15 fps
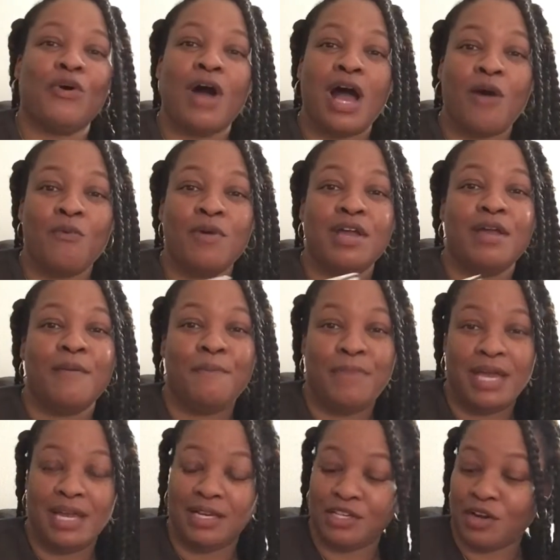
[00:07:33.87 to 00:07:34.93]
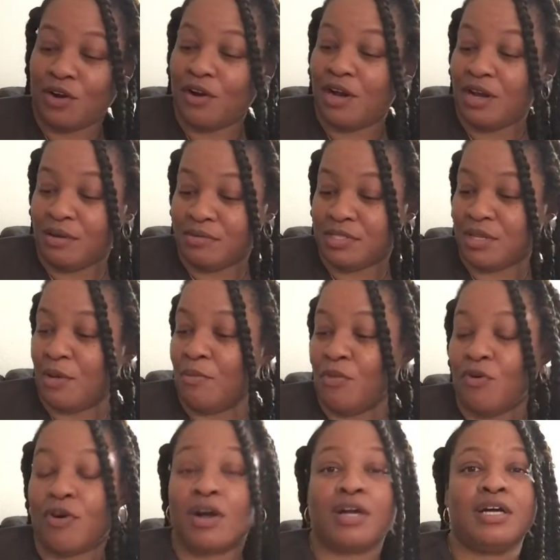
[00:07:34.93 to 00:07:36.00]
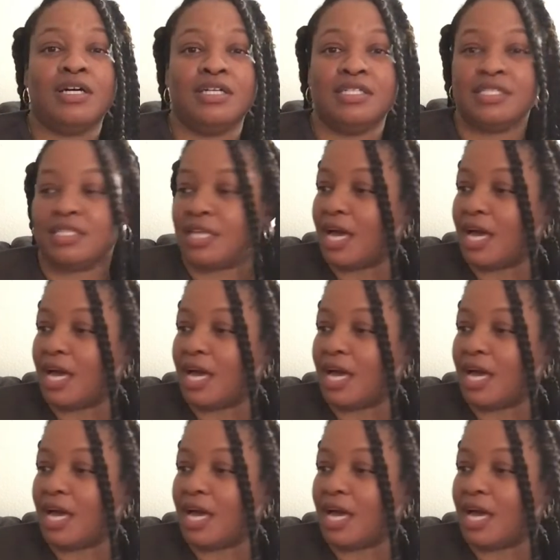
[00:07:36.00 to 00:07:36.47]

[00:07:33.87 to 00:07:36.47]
I went and picked her up some more because